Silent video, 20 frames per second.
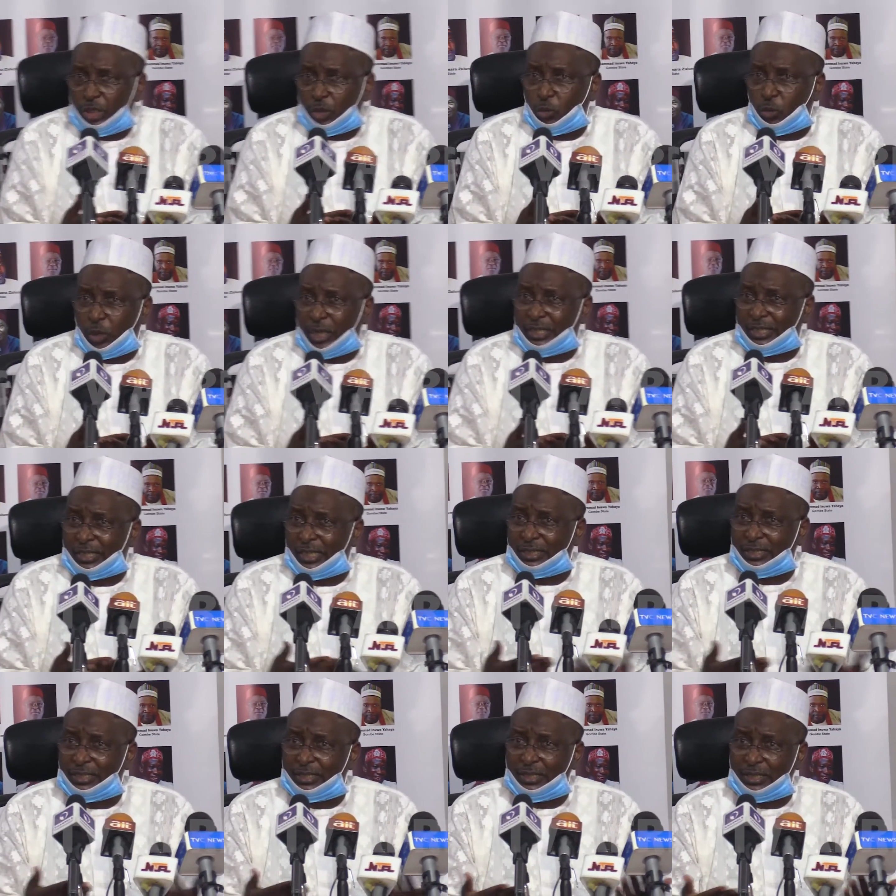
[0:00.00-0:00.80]
we are
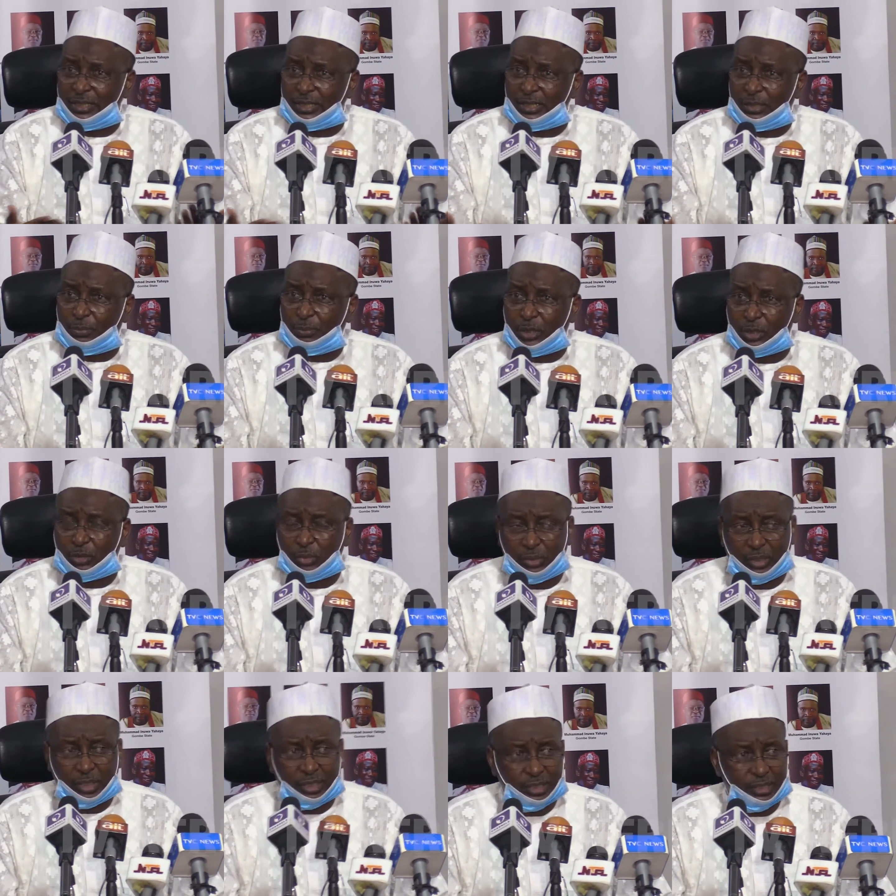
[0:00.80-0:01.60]
starting this debate
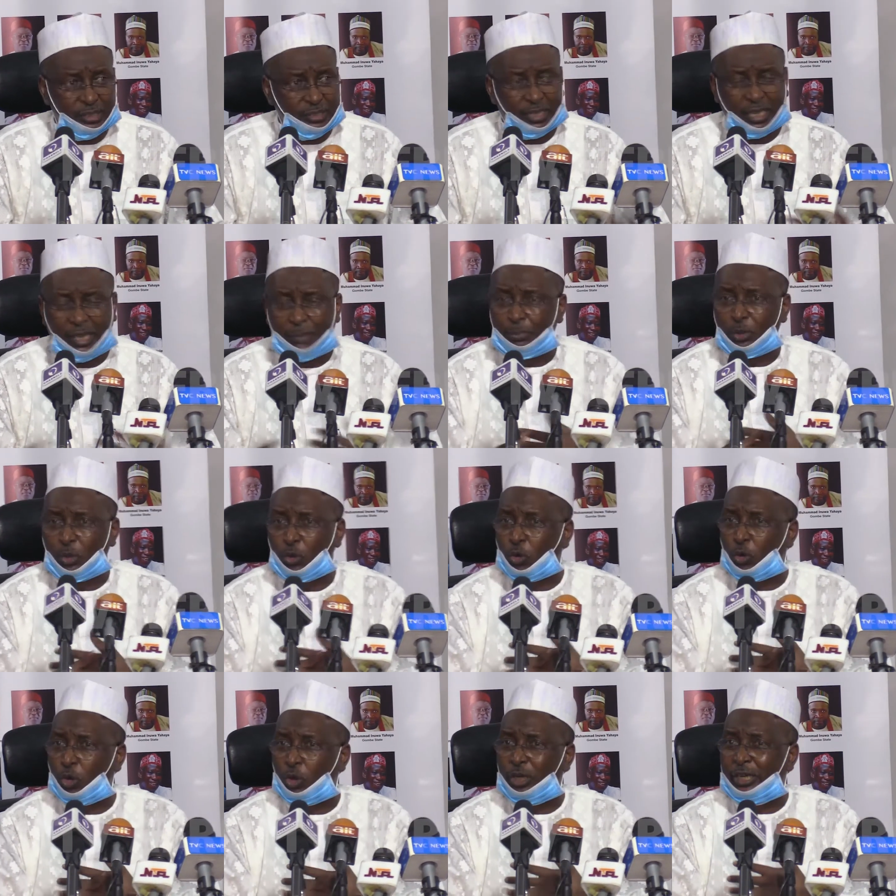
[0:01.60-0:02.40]
with NLC. I've been
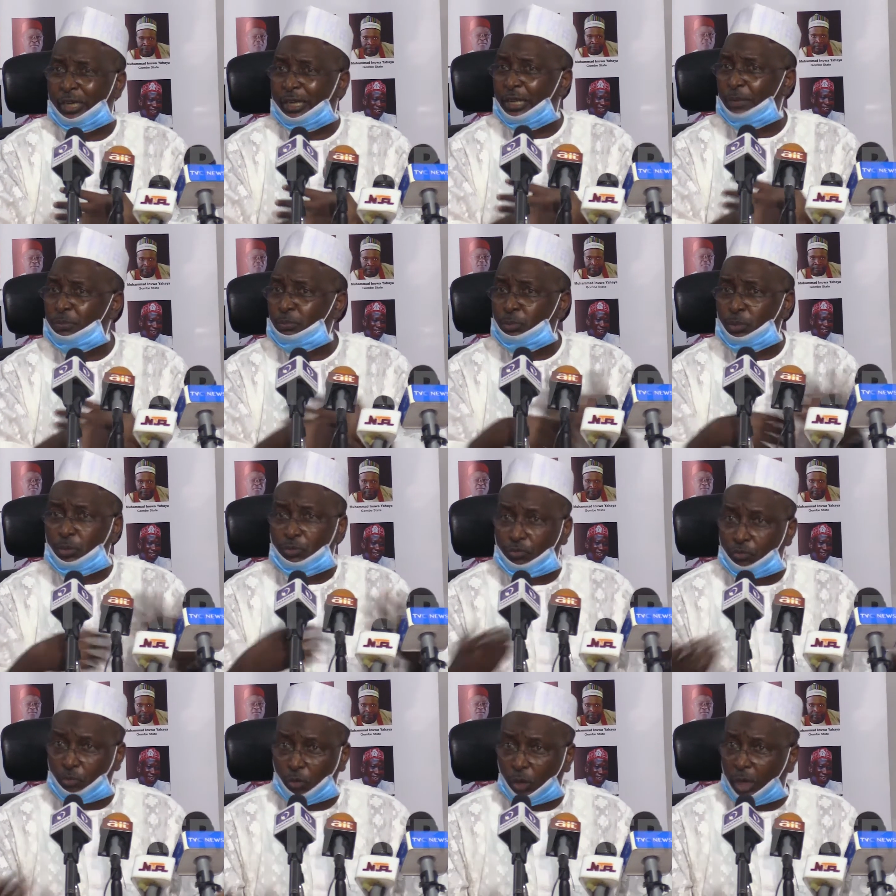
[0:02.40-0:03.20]
called names
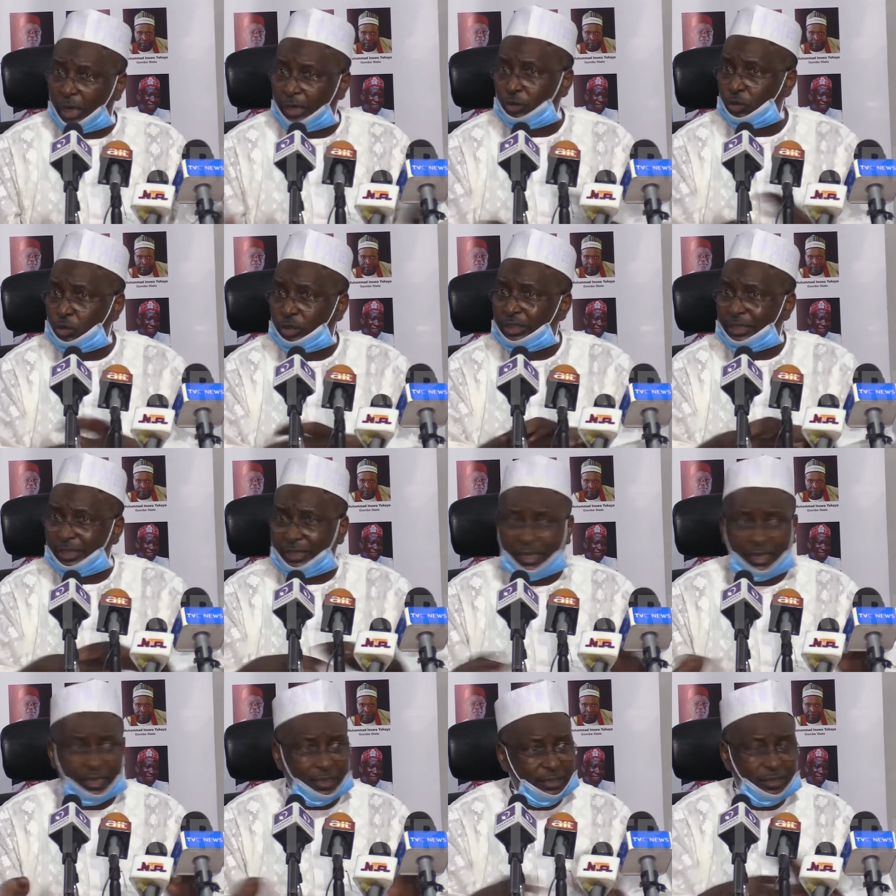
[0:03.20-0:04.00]
before. I don't
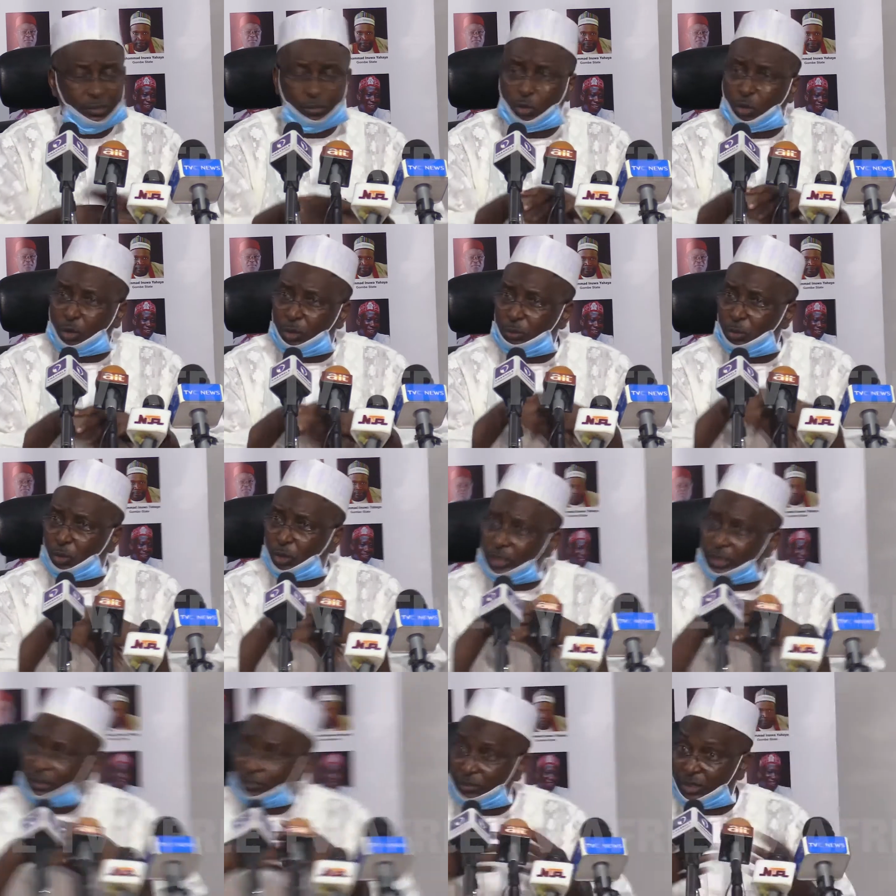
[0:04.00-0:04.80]
care. Let them call me
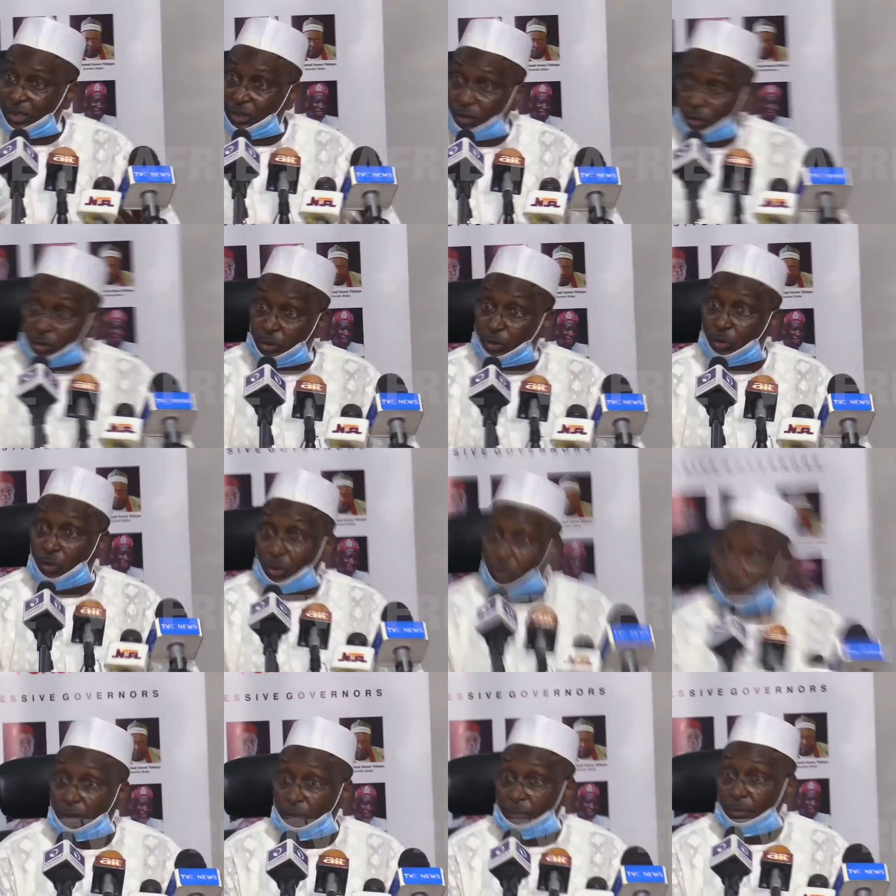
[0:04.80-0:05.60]
whatever they want to
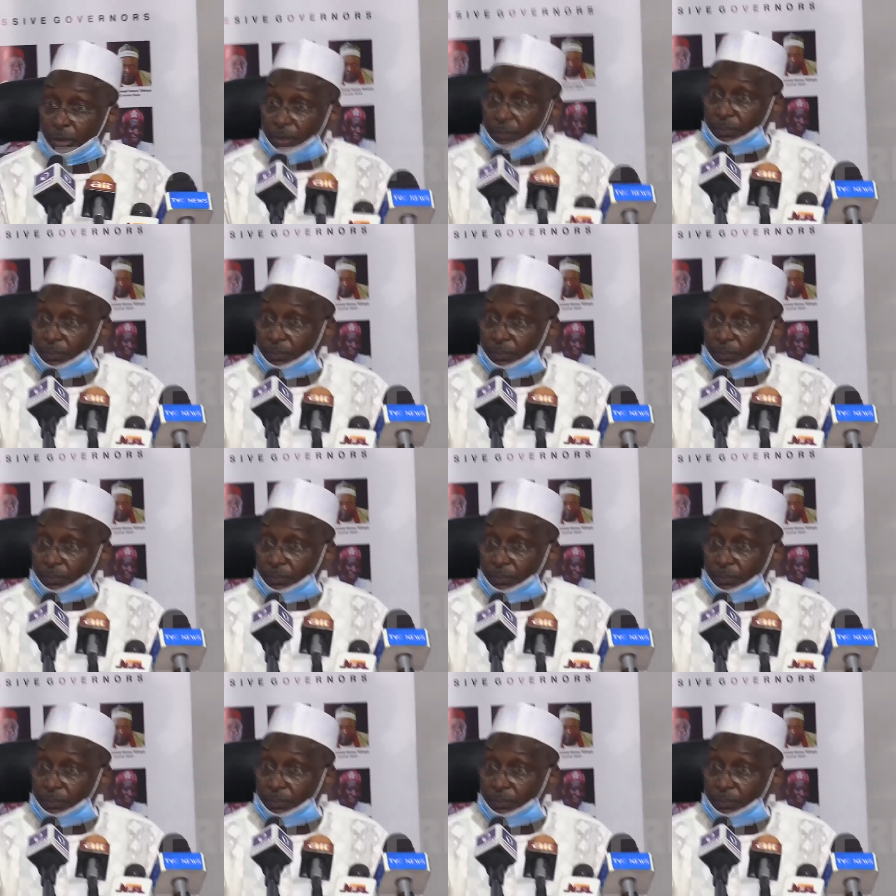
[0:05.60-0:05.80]
call me.